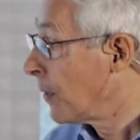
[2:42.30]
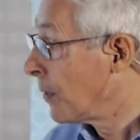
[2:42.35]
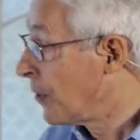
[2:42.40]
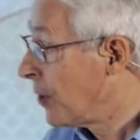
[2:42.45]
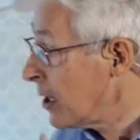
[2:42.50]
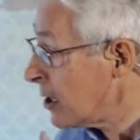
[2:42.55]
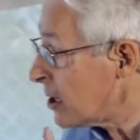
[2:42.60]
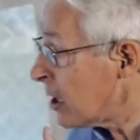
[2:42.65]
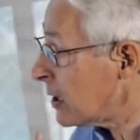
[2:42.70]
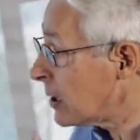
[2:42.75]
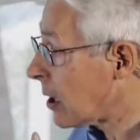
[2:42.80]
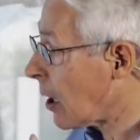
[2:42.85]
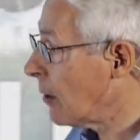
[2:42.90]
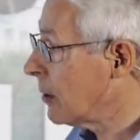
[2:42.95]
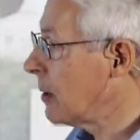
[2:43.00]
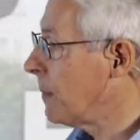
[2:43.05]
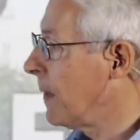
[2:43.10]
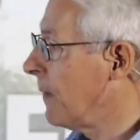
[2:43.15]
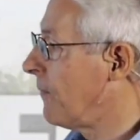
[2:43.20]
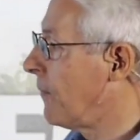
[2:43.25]
this is
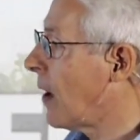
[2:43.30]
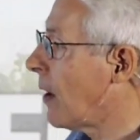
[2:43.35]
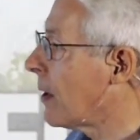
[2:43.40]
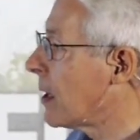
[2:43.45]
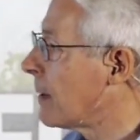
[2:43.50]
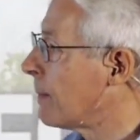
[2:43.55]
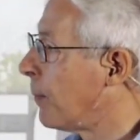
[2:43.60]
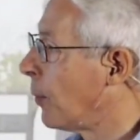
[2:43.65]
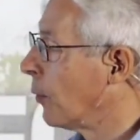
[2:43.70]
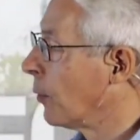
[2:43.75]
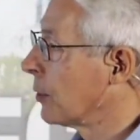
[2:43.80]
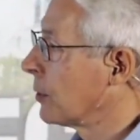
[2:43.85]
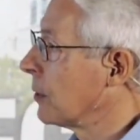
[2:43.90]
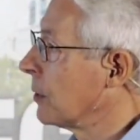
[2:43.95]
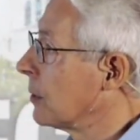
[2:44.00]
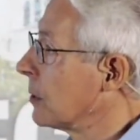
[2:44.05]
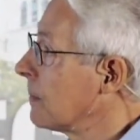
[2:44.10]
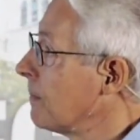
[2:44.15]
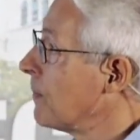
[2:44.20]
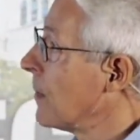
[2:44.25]
going to be very
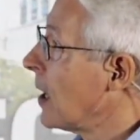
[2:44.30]
important.